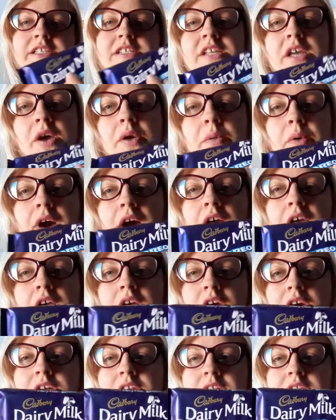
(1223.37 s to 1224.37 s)
So I
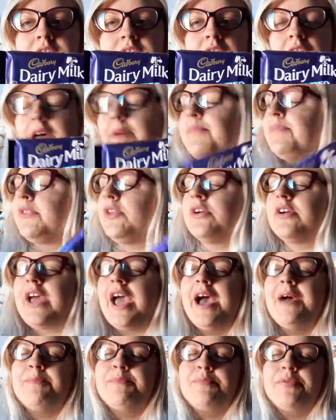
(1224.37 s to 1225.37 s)
got
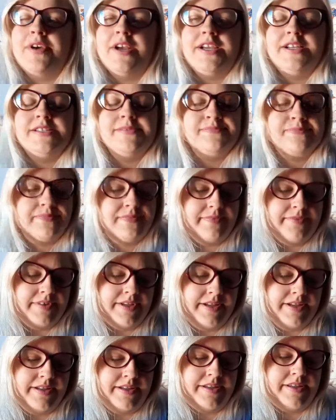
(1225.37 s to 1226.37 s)
Cadbury's.
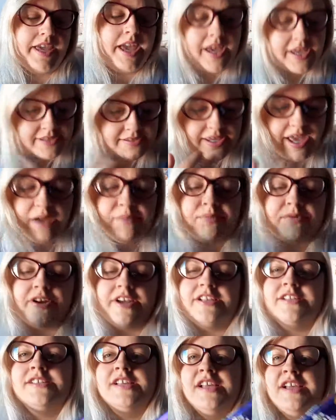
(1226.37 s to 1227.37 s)
Yeah, it's
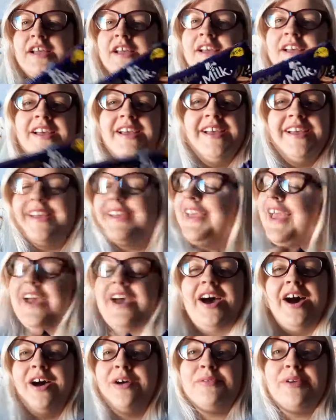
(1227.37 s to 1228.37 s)
Cadbury's. Yeah,
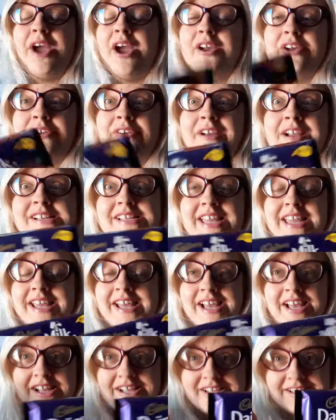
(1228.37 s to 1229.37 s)
I'll go crazy.
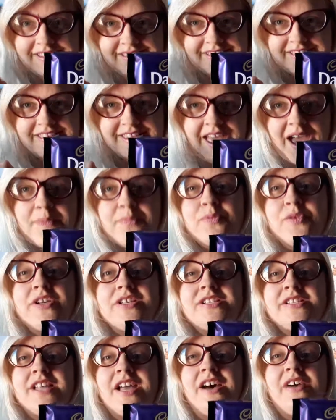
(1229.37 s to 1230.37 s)

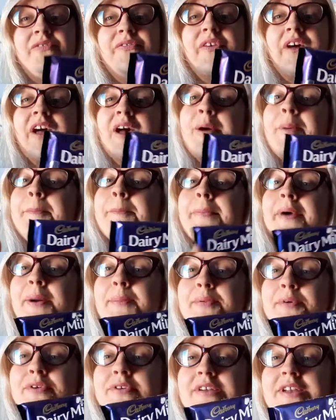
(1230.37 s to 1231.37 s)
Cadbury's stuff, but I
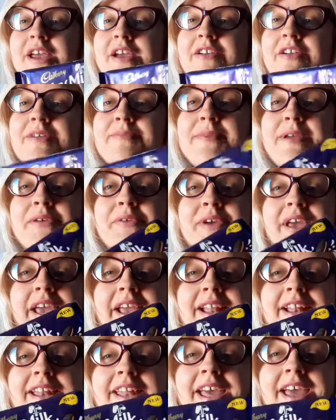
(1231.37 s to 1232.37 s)
brought dairy milk
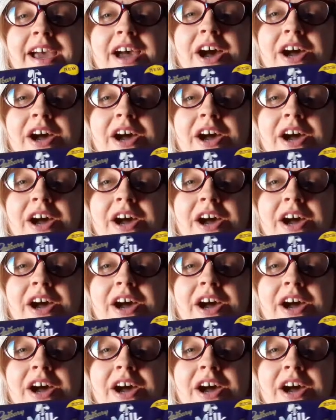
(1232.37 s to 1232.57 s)
in there.